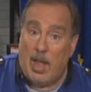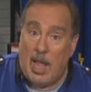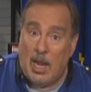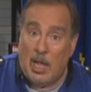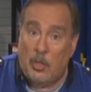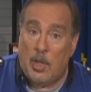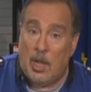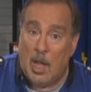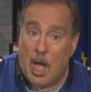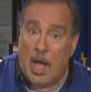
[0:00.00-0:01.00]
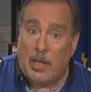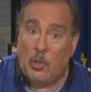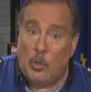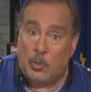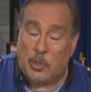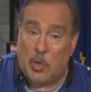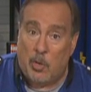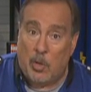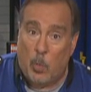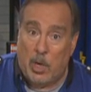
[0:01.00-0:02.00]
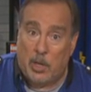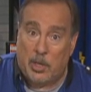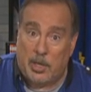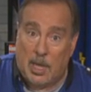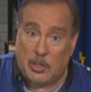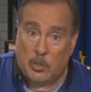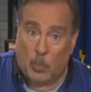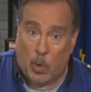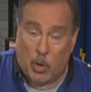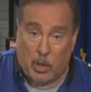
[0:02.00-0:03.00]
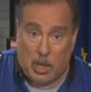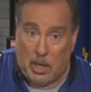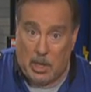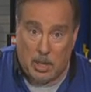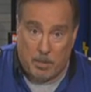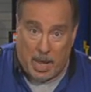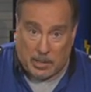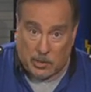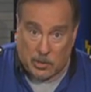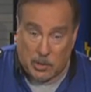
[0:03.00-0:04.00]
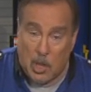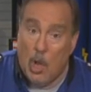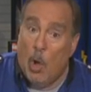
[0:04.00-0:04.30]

anything on your steering wheel that doesn't work, any of the buttons,